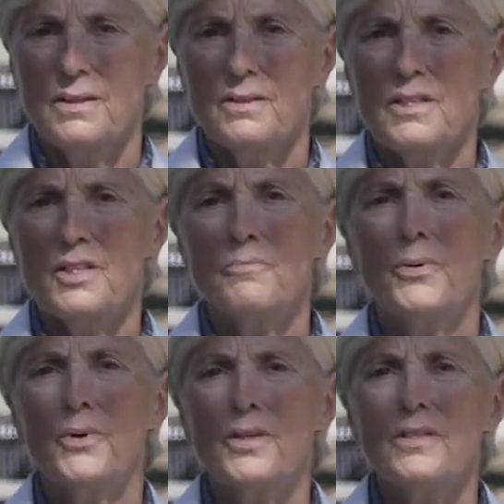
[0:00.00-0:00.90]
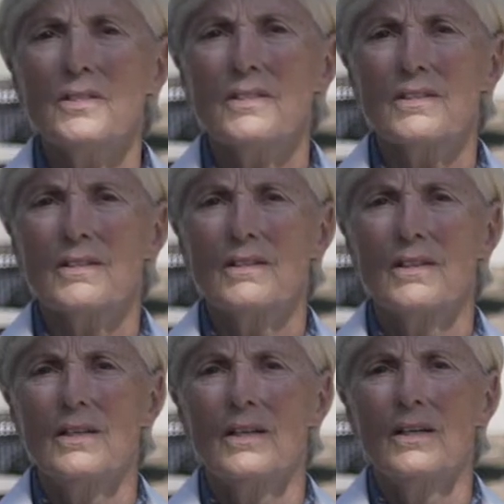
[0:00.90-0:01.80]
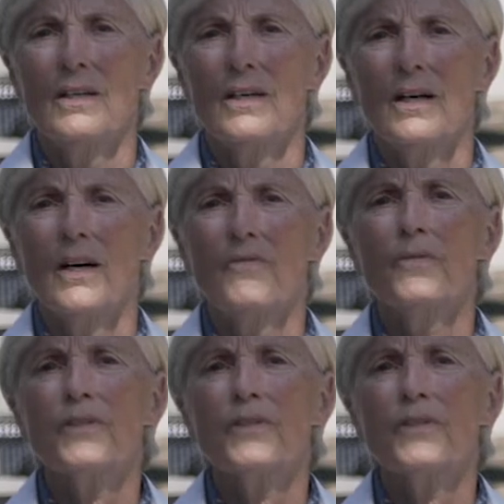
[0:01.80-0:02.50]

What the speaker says: to the importance of